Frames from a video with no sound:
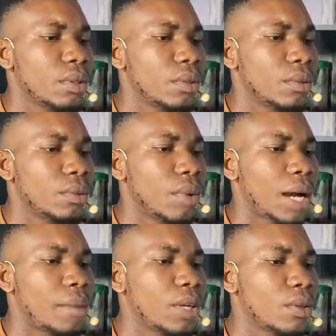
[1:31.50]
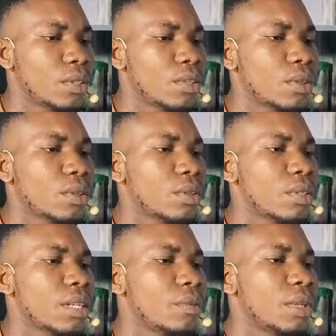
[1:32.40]
Why? Because this one does not
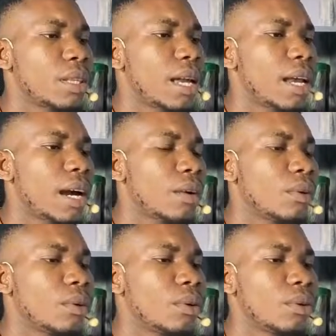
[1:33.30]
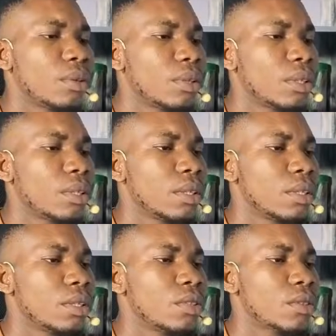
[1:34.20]
start with methyl alcohol.
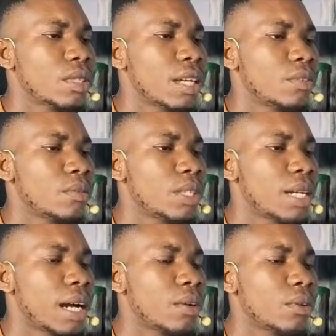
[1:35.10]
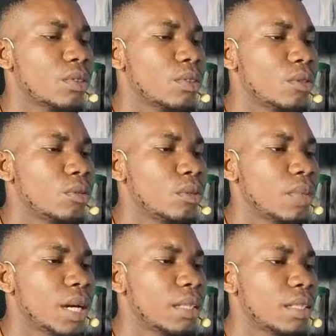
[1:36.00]
This one starts with methyl alcohol, so it will be
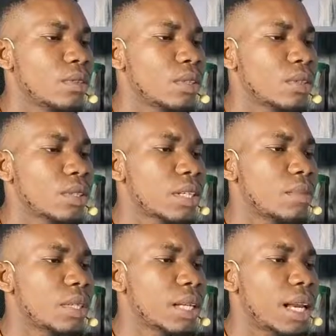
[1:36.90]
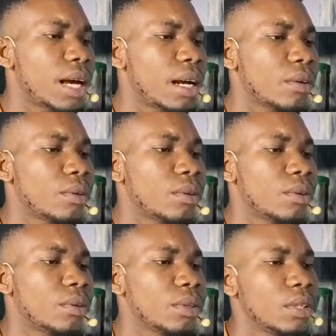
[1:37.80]
part. This one does not start with methyl
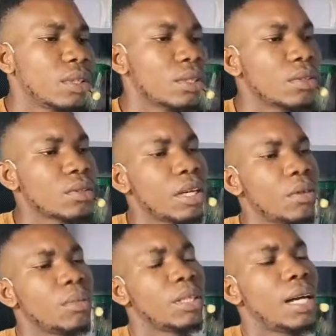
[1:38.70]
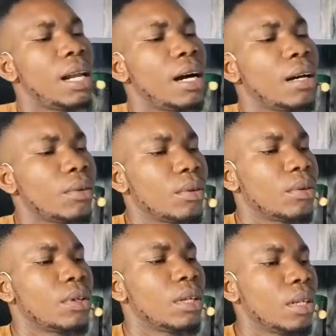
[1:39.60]
alcohol. This one starts with methyl
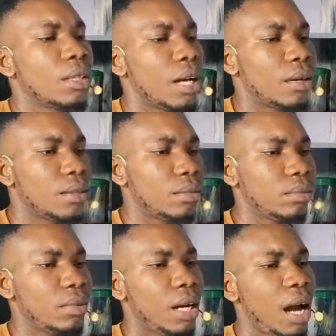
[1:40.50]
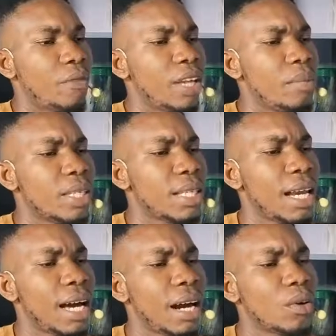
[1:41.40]
alcohol. Now, after methyl
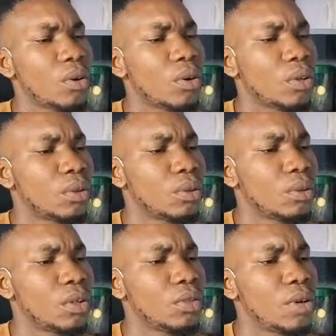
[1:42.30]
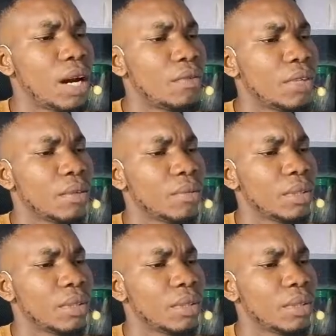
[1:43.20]
alcohol, what do you have here?